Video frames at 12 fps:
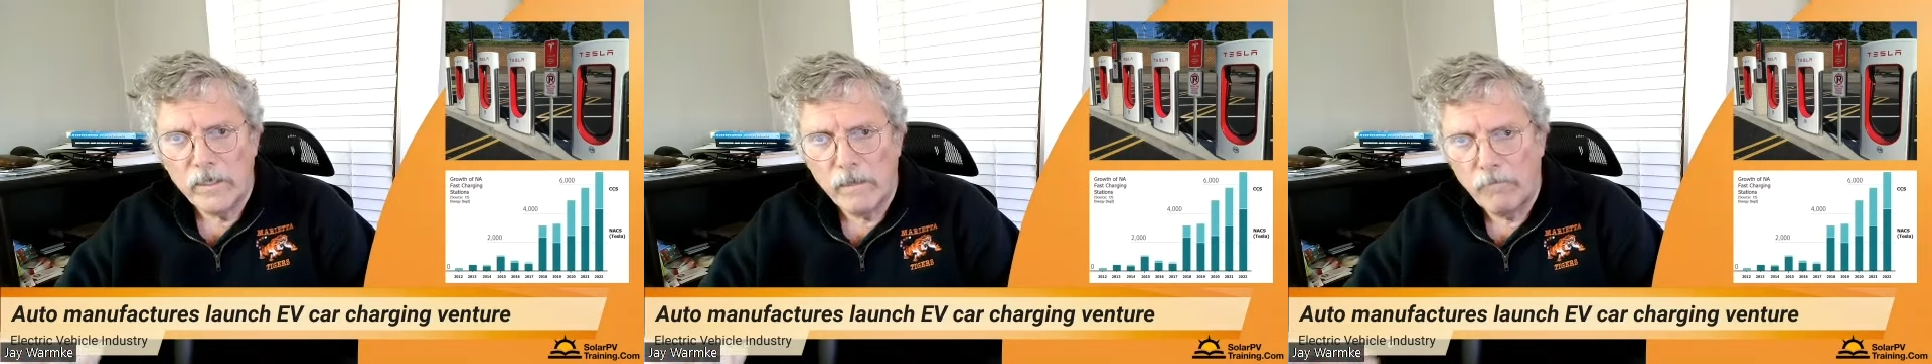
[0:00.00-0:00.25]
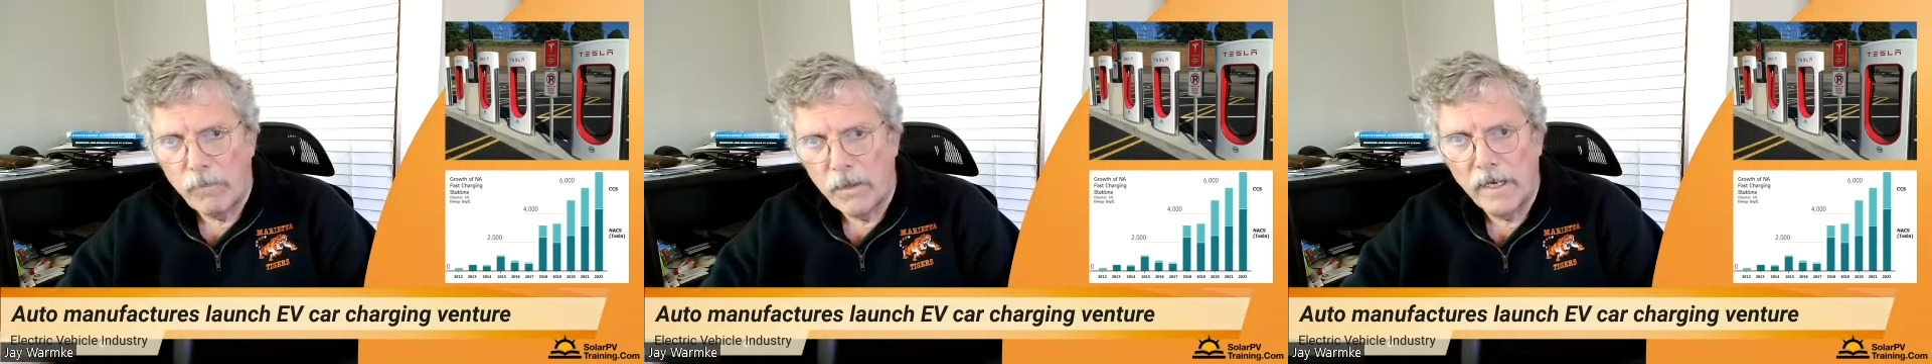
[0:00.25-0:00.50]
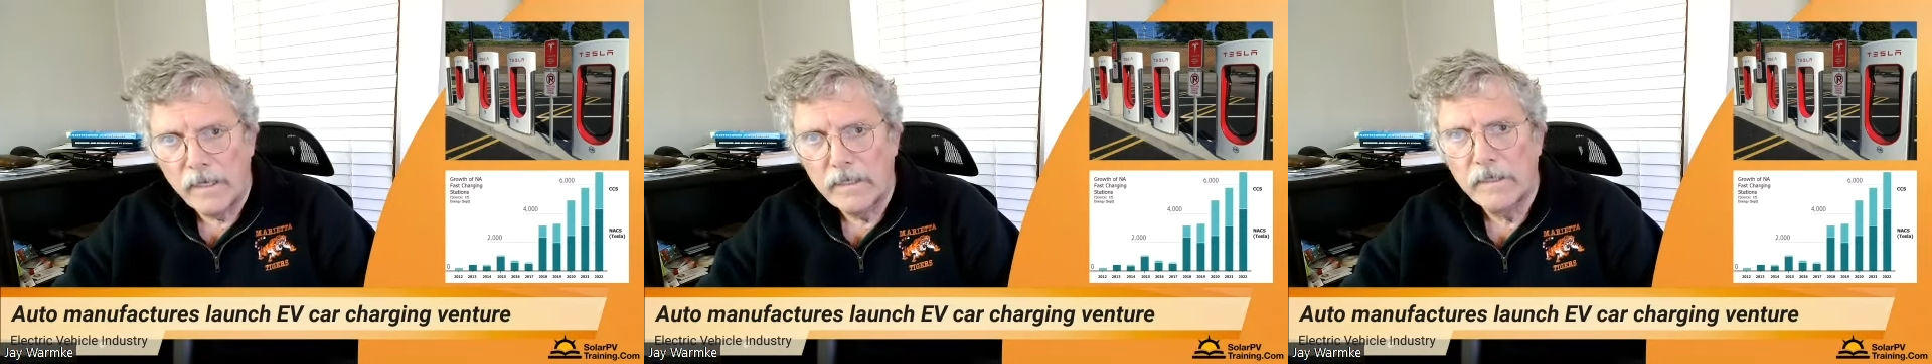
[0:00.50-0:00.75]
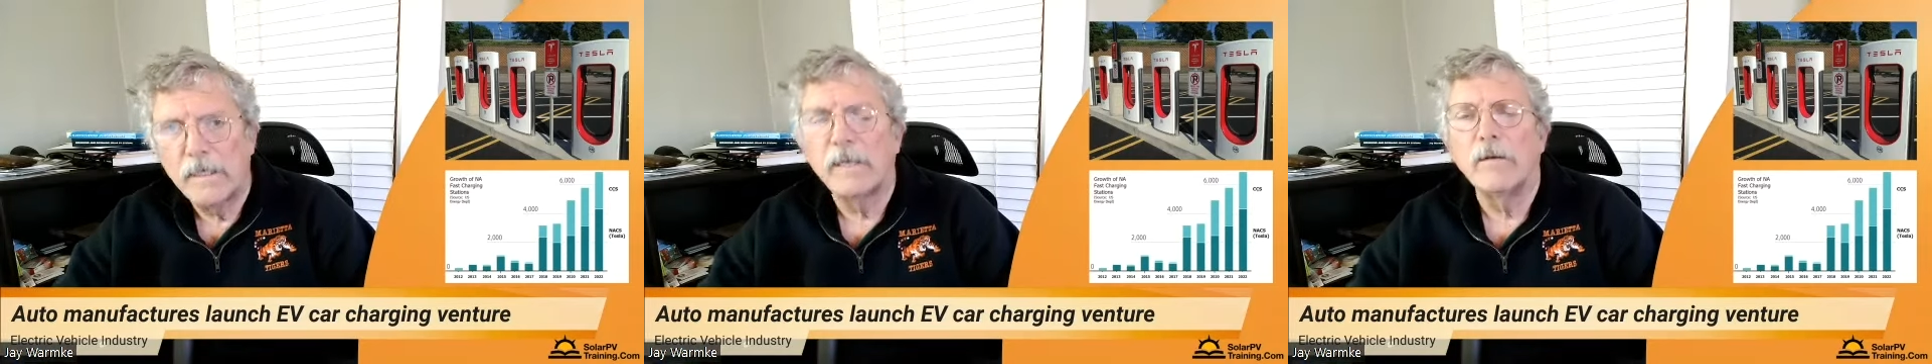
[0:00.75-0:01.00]
the
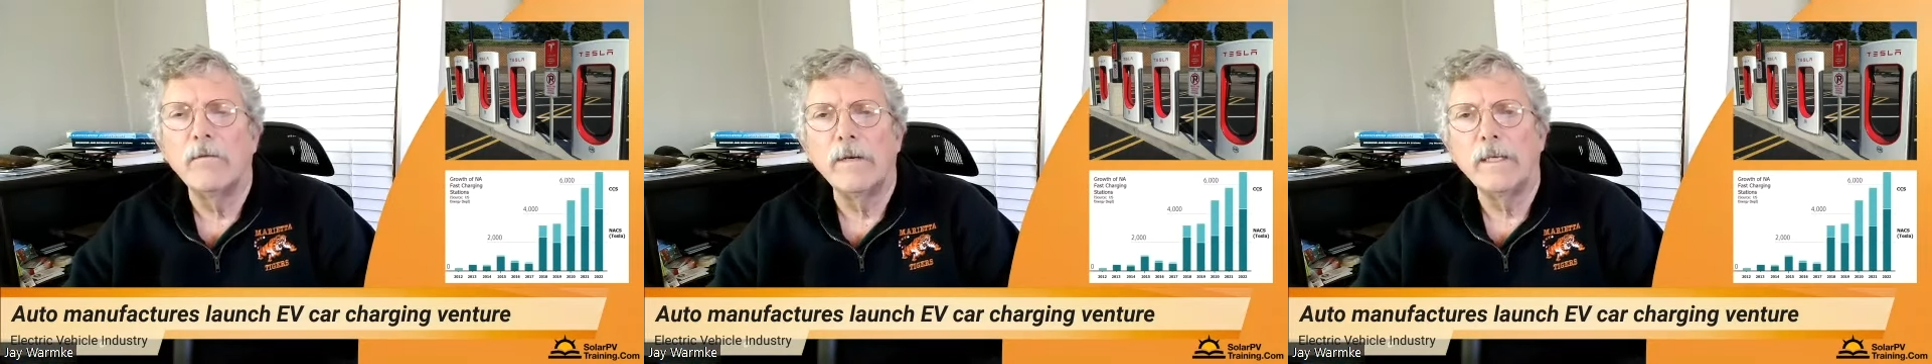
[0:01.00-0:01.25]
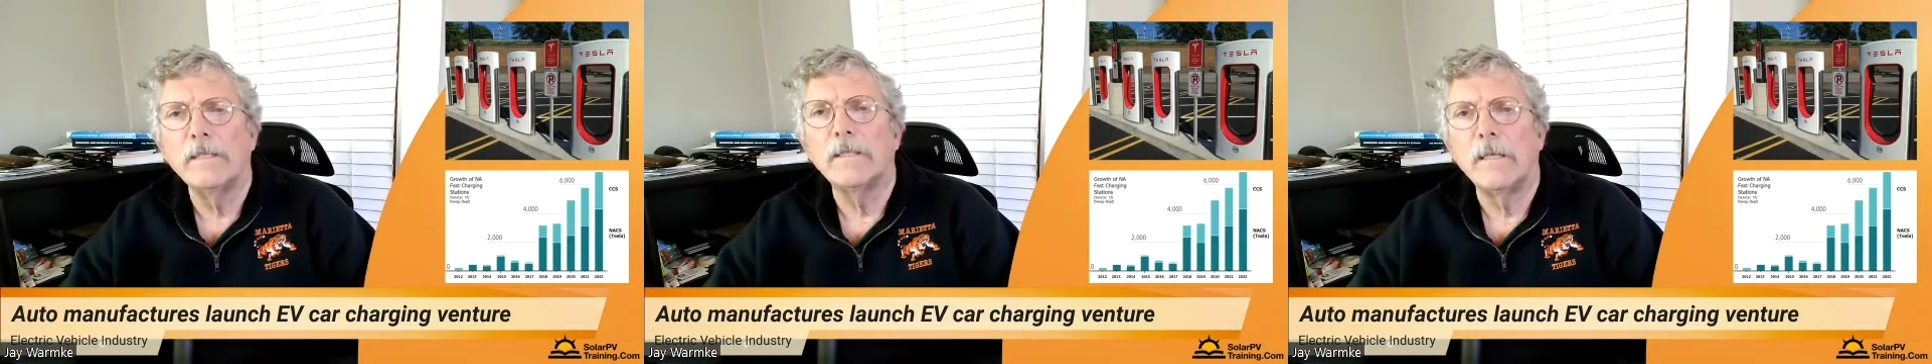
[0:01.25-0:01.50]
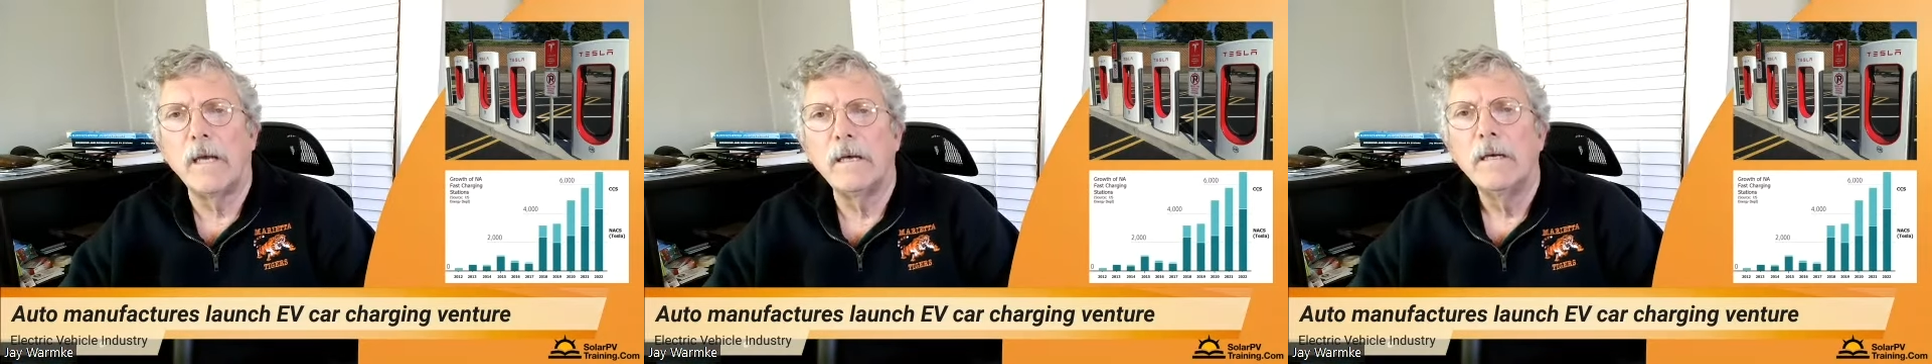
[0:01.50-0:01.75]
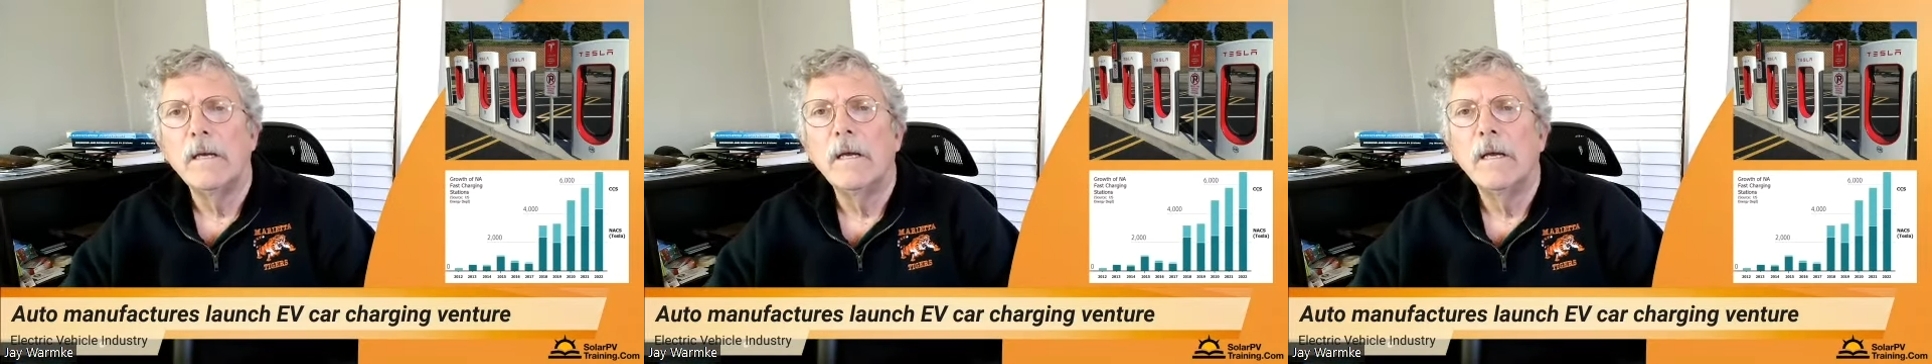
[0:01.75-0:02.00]
plugs that go into the